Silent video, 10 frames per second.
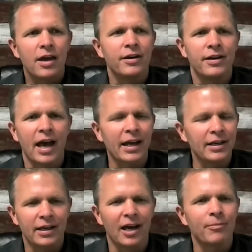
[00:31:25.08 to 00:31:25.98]

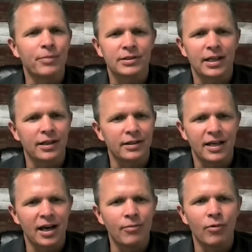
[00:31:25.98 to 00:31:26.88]
99% of the
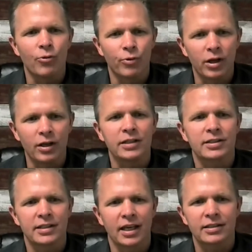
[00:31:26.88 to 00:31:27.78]
time, what really
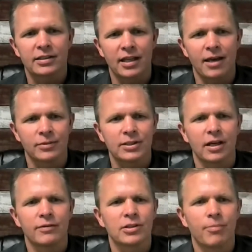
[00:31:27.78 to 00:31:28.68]
sets
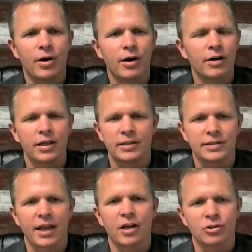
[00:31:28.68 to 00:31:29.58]
themselves apart is
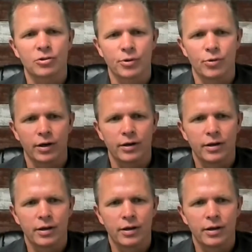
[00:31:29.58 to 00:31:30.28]
that entrepreneur.